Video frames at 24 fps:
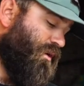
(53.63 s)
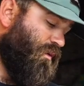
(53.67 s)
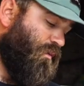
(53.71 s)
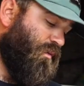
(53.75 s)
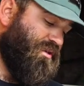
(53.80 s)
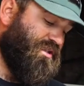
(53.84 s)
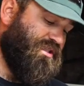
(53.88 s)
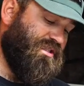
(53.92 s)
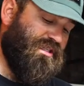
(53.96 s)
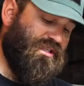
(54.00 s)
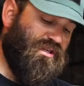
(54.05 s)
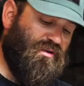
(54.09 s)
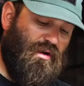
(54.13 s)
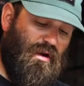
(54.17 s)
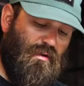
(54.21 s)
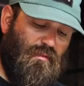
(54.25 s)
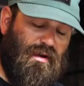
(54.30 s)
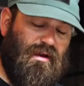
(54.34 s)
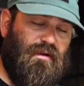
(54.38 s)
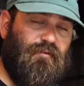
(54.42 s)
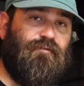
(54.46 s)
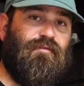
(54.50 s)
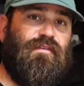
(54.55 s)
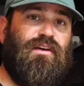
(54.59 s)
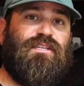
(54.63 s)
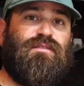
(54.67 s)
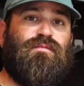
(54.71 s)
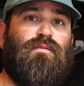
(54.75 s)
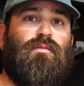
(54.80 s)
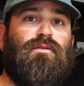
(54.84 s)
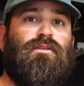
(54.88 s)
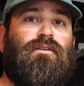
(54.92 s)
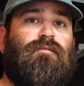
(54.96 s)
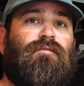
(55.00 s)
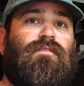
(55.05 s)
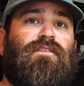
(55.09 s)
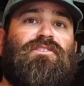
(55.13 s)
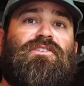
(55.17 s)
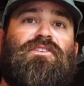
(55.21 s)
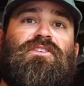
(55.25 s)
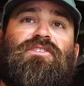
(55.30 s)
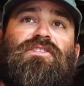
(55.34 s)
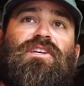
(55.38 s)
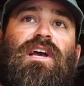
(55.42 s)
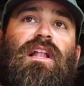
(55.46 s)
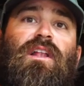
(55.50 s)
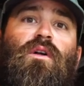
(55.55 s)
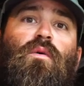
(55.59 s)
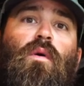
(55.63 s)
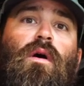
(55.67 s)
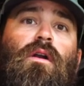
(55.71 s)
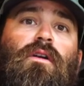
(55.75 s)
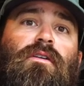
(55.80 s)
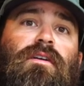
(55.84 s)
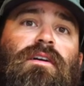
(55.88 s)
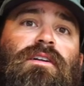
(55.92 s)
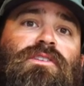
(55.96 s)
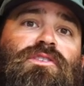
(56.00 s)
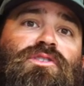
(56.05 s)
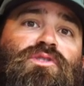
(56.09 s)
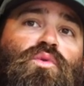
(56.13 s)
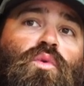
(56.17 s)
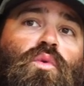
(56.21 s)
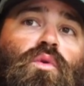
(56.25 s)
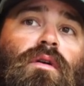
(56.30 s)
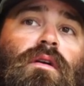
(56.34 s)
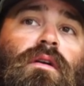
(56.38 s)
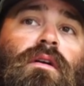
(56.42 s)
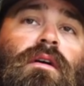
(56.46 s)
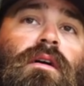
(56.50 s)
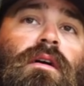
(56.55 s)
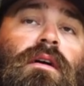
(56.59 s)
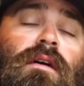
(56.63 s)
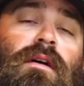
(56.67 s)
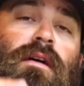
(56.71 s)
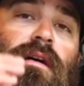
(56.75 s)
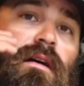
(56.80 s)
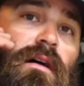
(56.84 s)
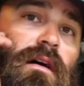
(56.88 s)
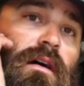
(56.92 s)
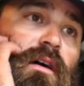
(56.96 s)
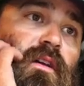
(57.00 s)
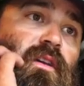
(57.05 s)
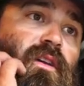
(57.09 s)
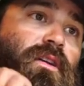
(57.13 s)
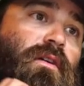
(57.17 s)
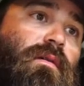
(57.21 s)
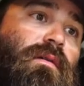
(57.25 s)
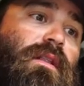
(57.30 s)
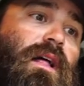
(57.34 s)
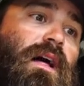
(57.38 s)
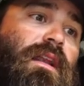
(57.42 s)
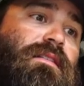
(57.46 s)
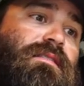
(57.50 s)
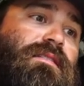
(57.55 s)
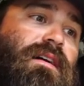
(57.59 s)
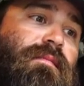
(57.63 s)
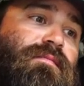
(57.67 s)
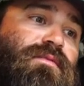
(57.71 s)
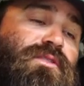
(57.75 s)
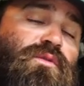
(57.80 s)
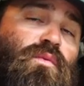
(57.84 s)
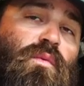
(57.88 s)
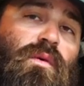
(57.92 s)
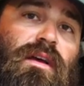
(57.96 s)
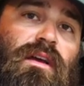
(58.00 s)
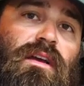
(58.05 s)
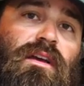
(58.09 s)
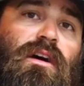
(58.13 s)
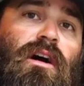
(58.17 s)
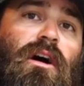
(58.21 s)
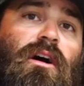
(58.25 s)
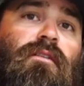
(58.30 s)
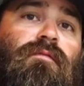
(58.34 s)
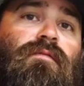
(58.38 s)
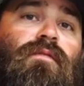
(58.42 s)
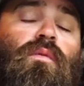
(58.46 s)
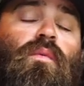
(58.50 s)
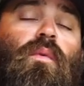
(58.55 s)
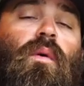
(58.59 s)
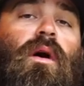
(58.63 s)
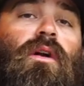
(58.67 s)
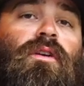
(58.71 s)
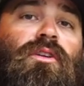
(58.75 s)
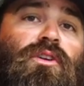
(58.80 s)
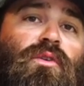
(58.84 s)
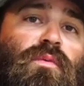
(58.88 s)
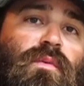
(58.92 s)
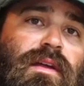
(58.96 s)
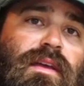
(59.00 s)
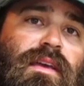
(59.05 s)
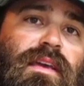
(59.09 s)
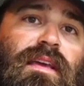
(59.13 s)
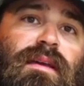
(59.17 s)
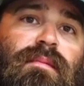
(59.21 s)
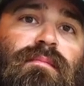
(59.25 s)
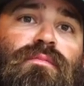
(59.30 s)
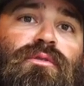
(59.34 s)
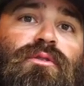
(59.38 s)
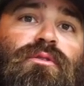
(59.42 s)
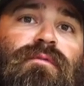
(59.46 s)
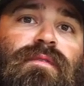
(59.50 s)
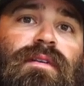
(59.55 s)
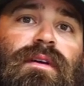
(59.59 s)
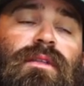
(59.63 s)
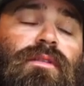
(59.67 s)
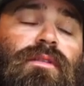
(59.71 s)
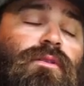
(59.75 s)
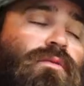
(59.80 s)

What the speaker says: Which is a great way to fish, but when you're fishing shallow water inshore, a lot of times you want to cover water. You want to keep moving